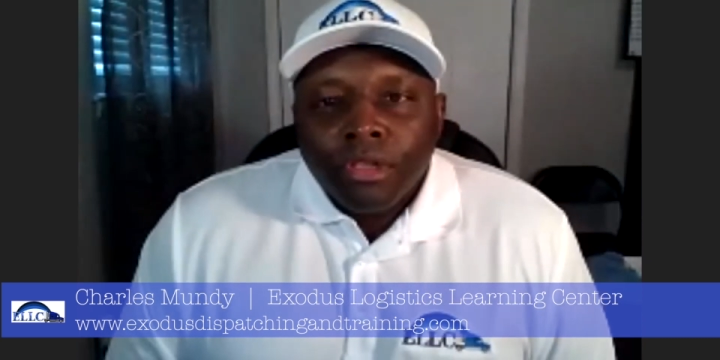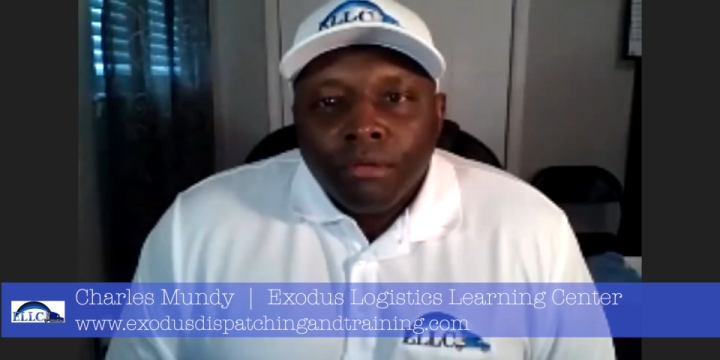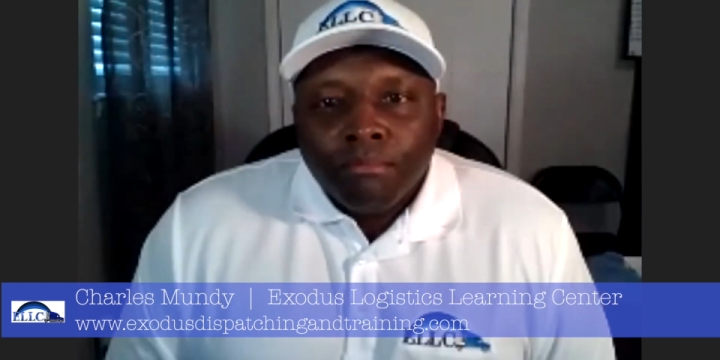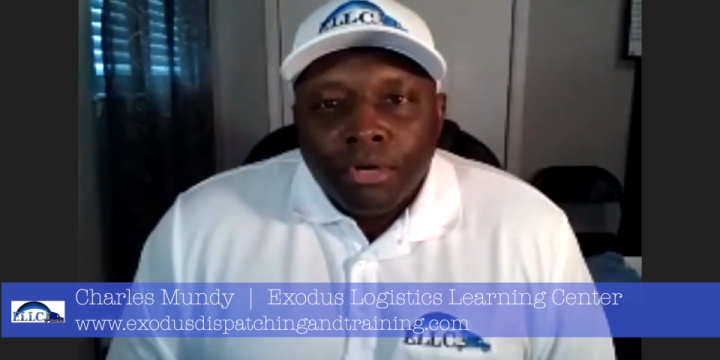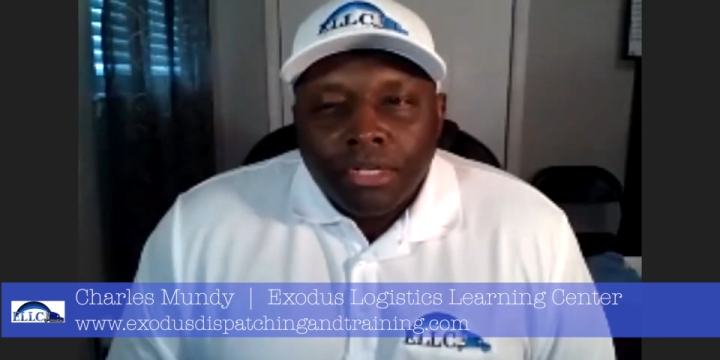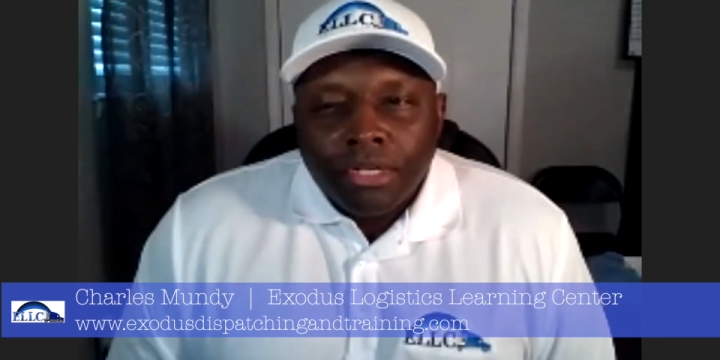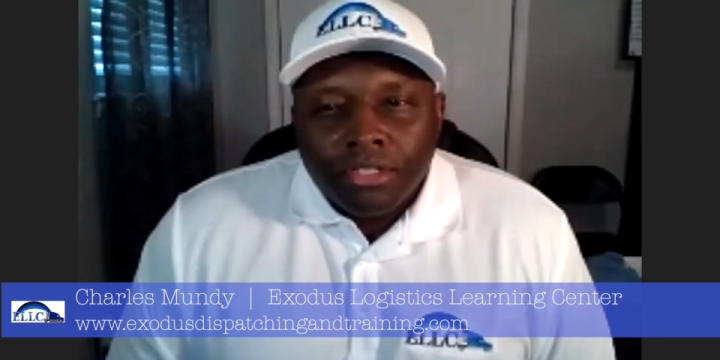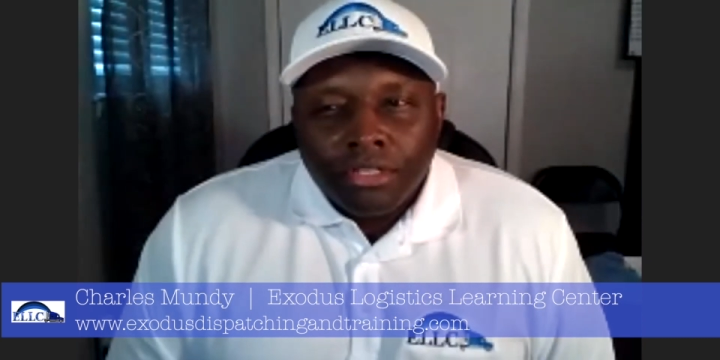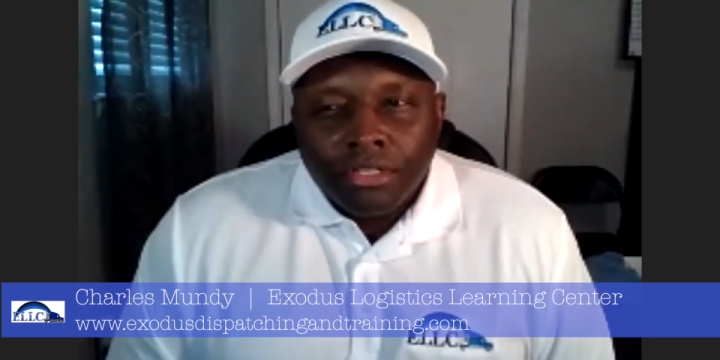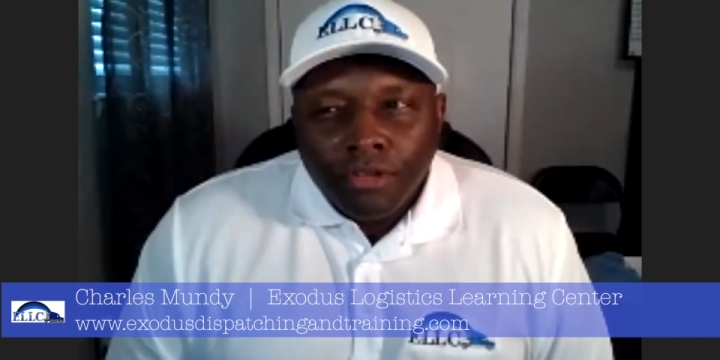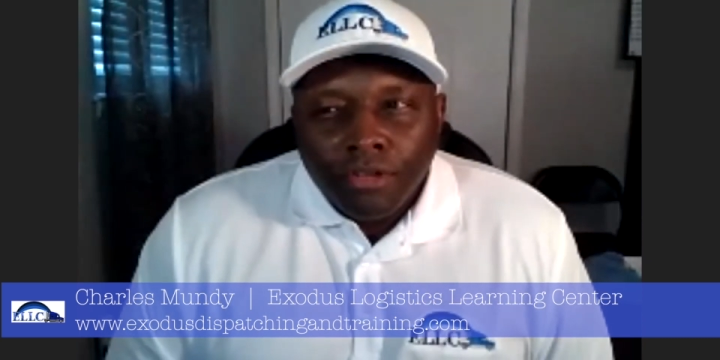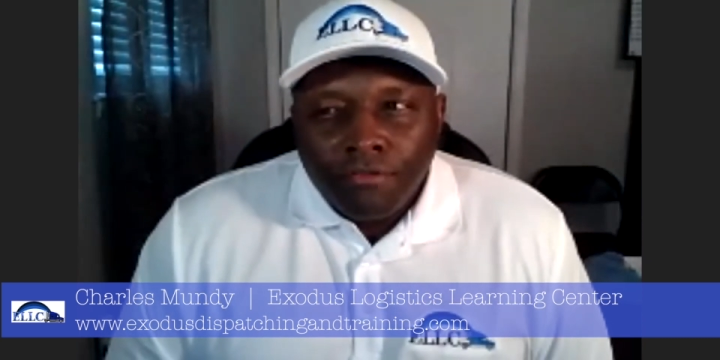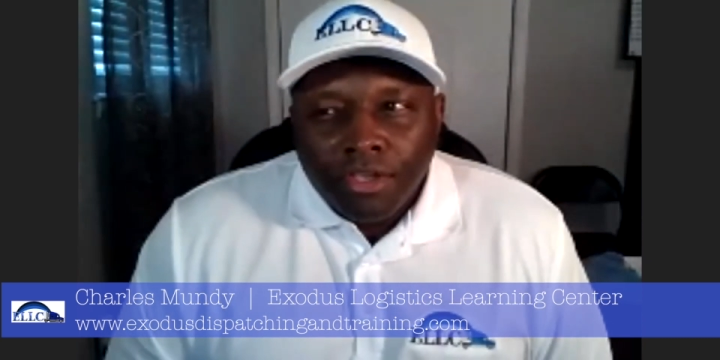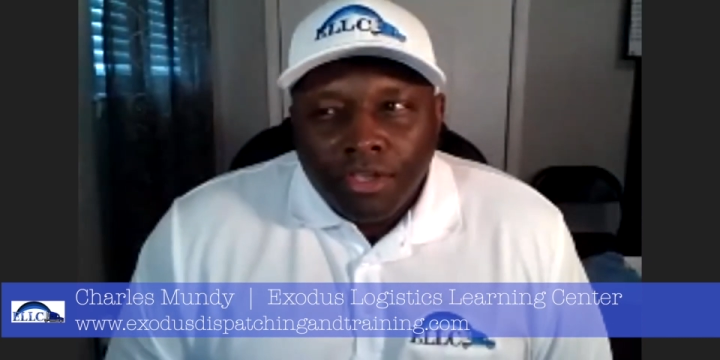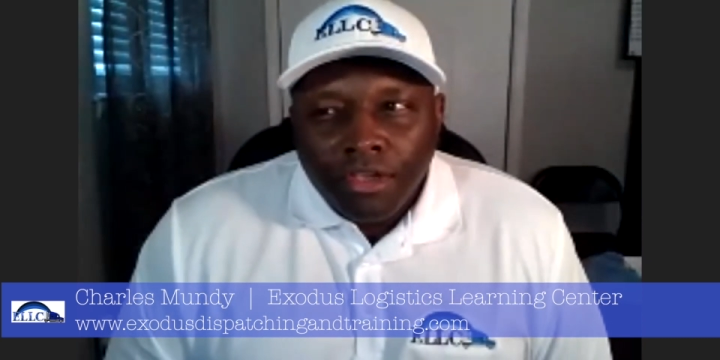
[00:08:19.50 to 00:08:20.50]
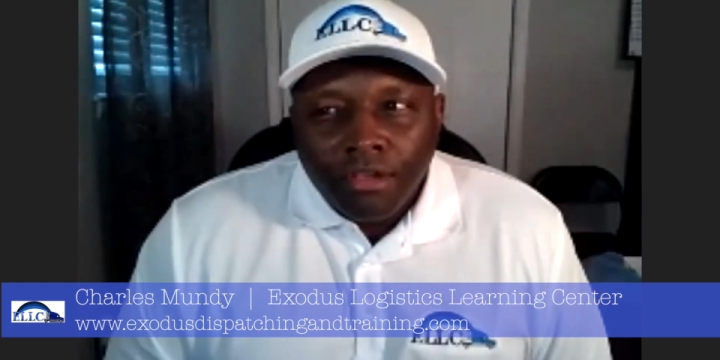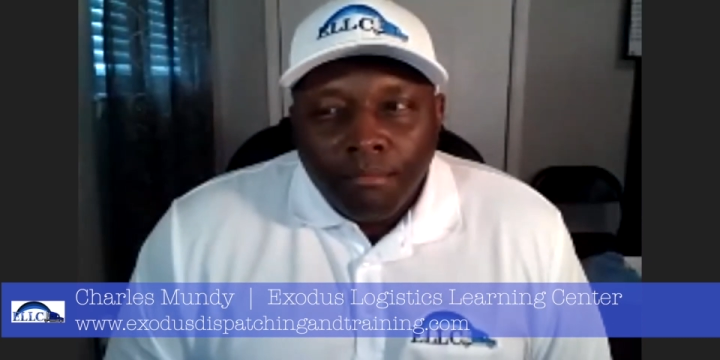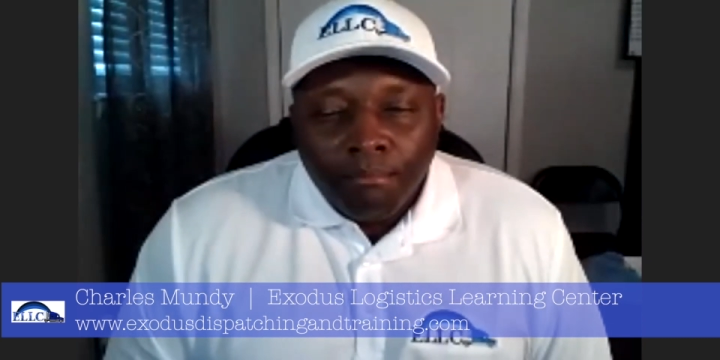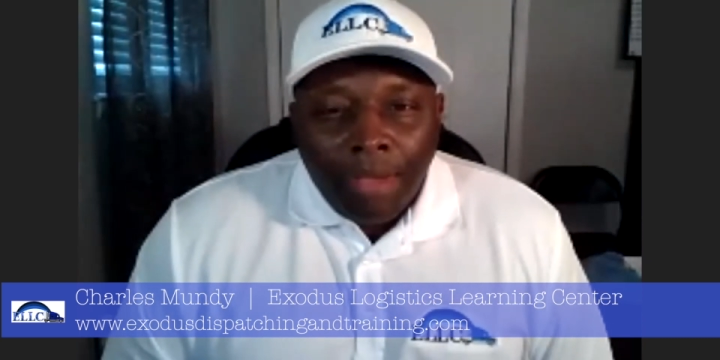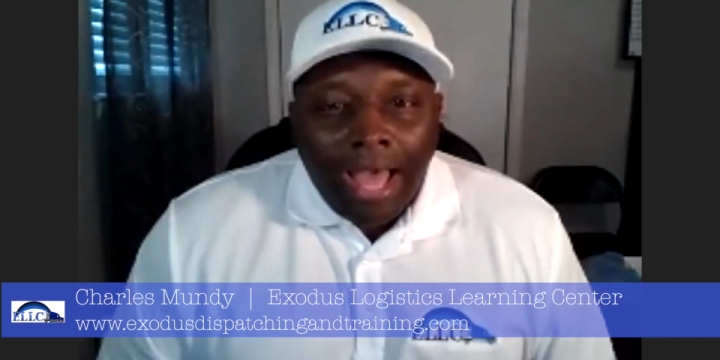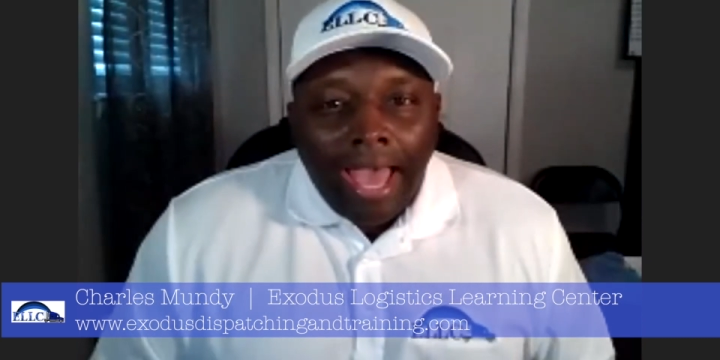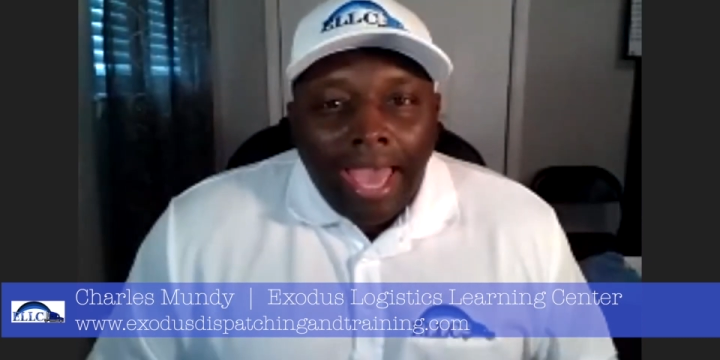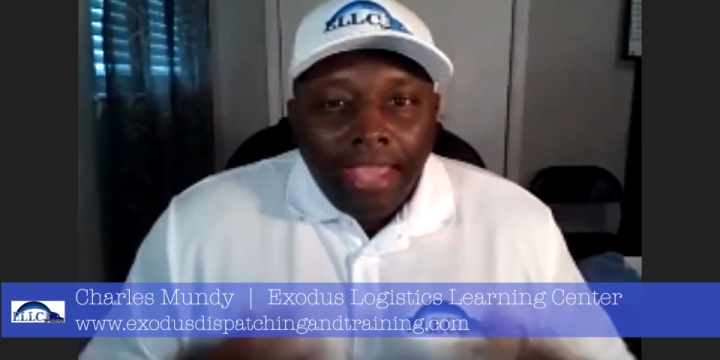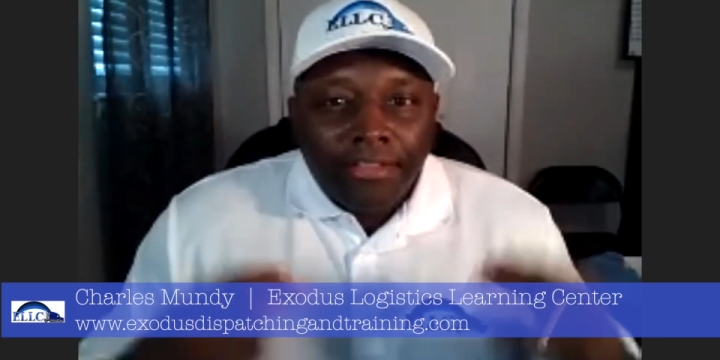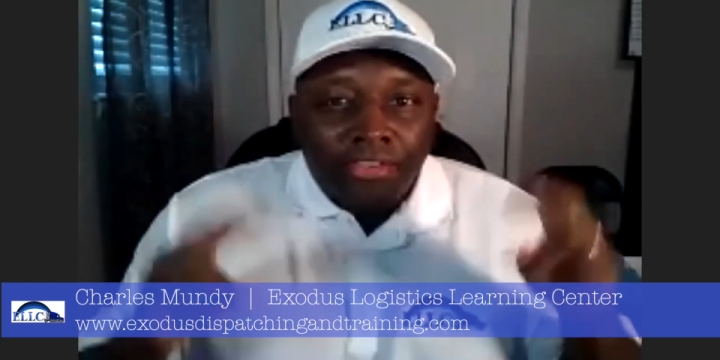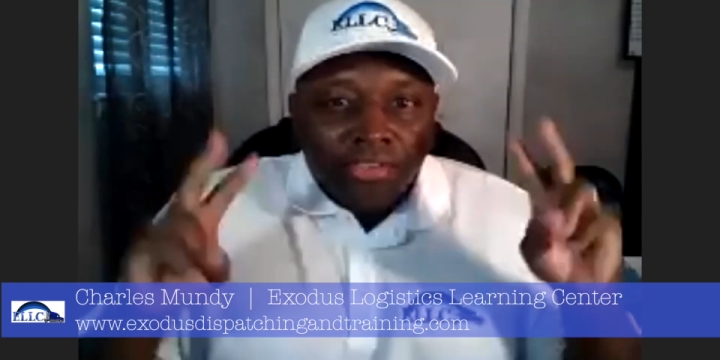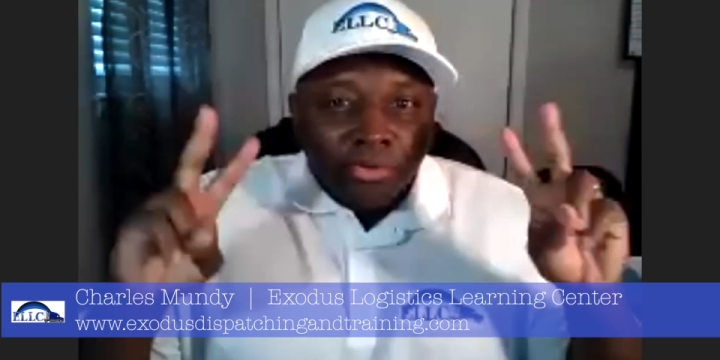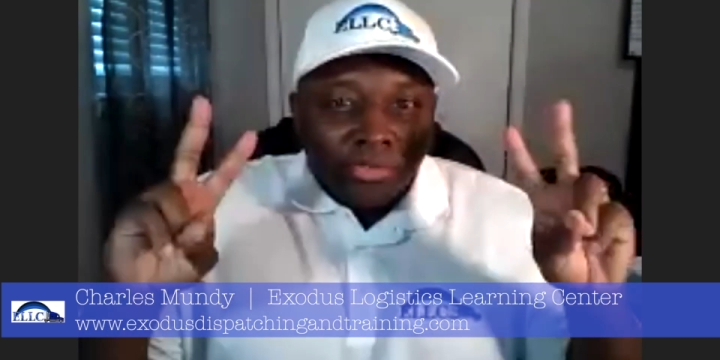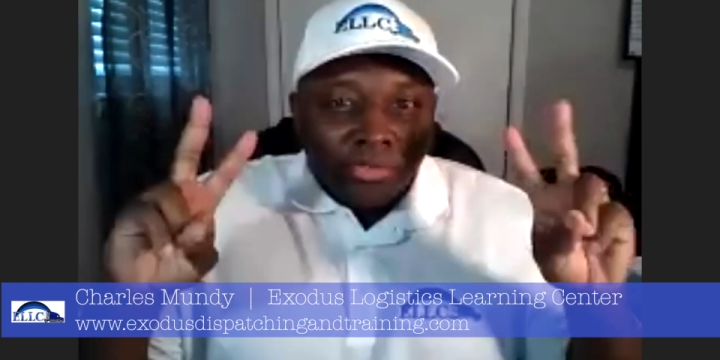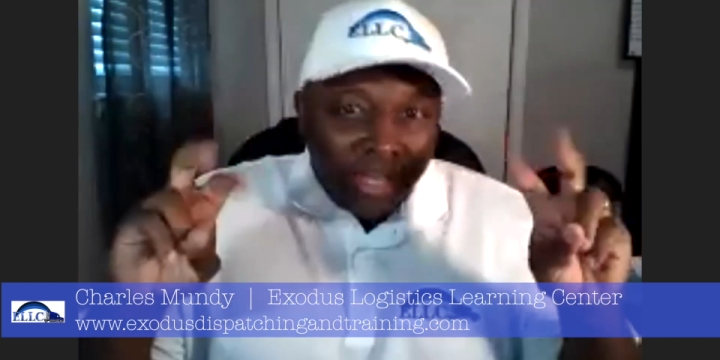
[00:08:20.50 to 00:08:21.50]
But a certificate, a
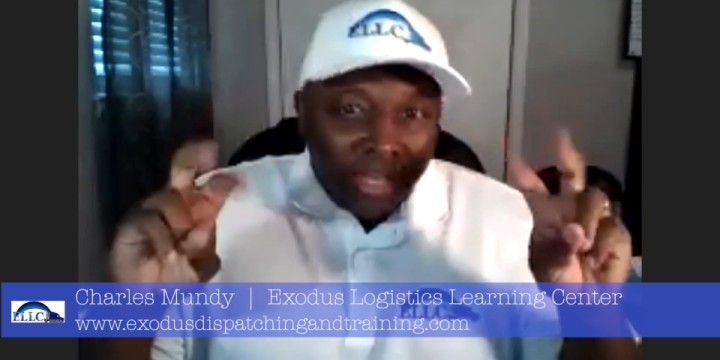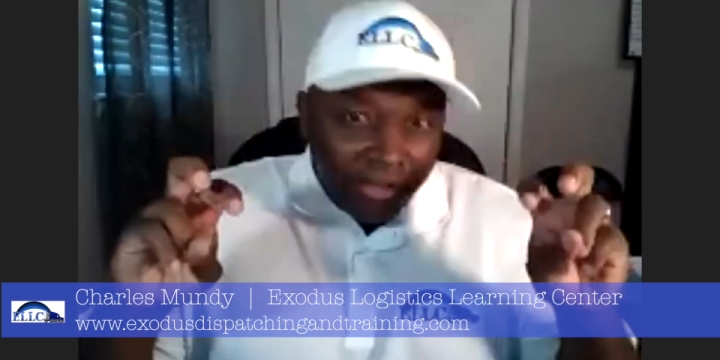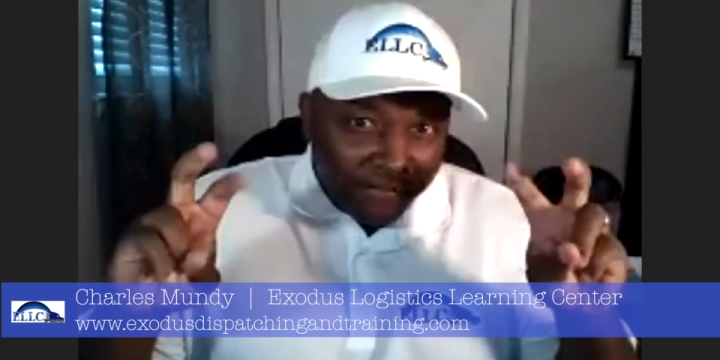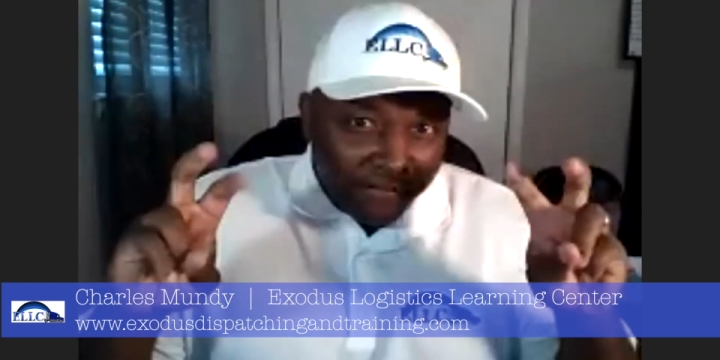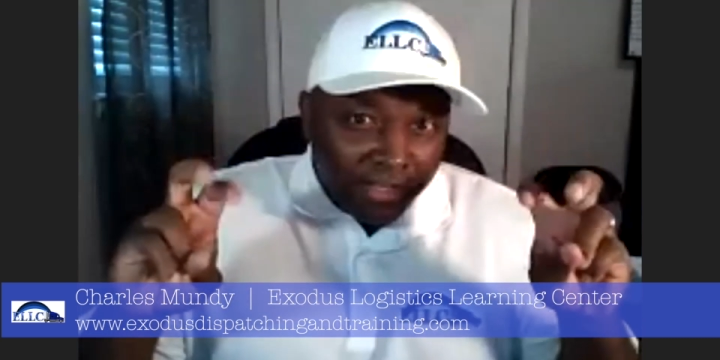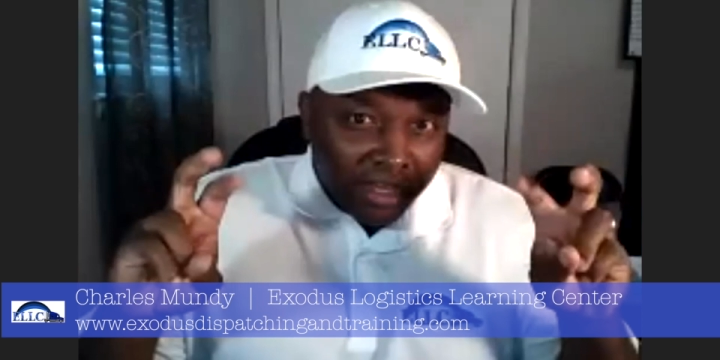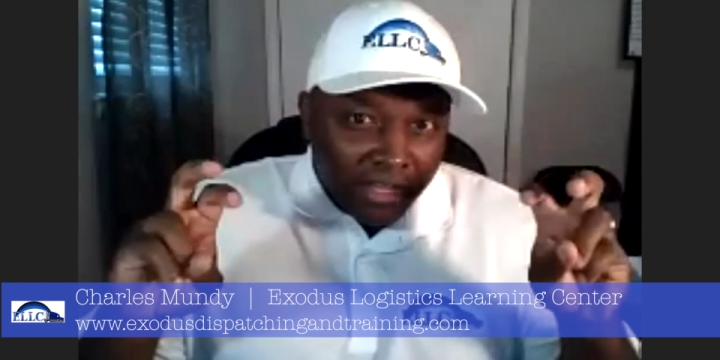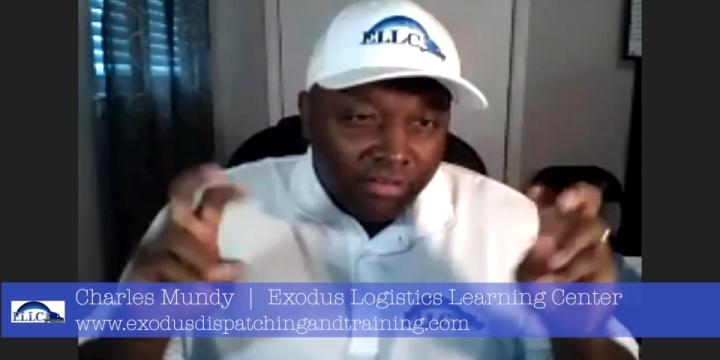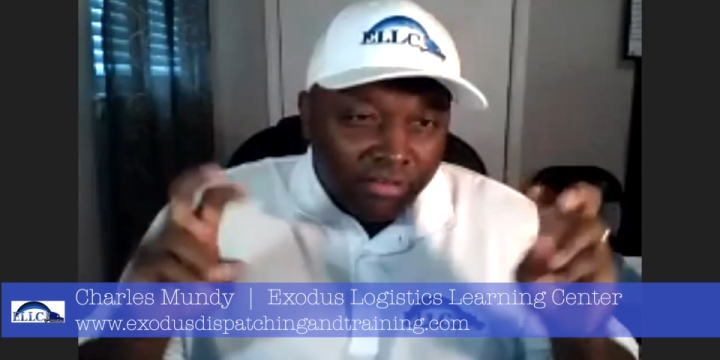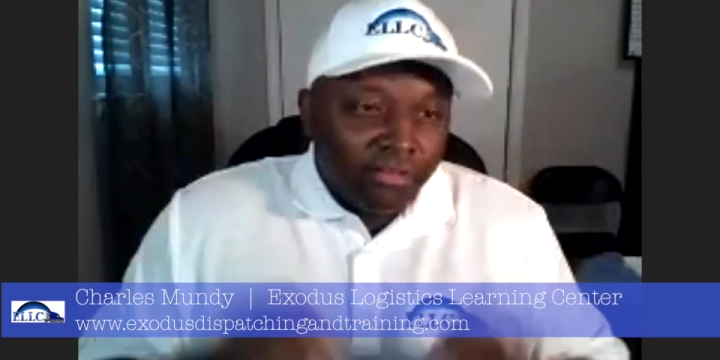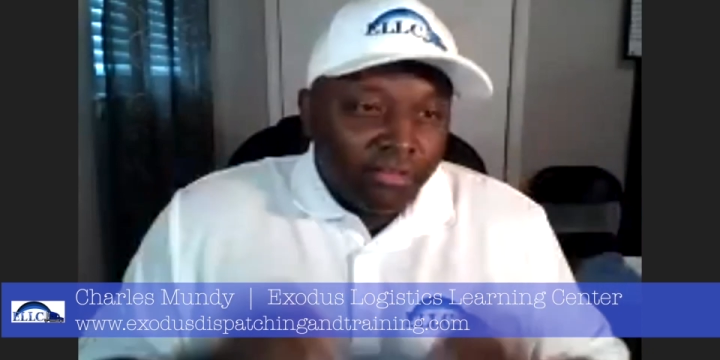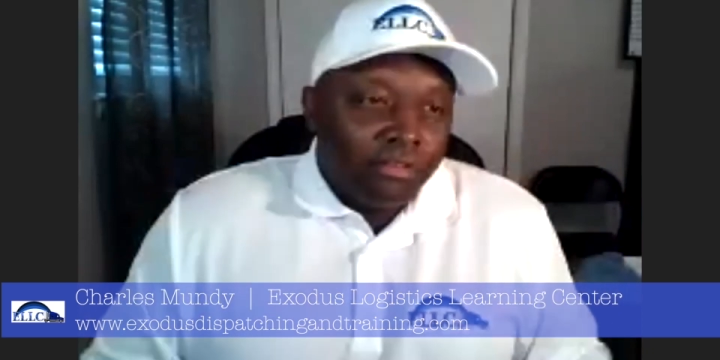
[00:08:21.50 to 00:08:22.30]
certificate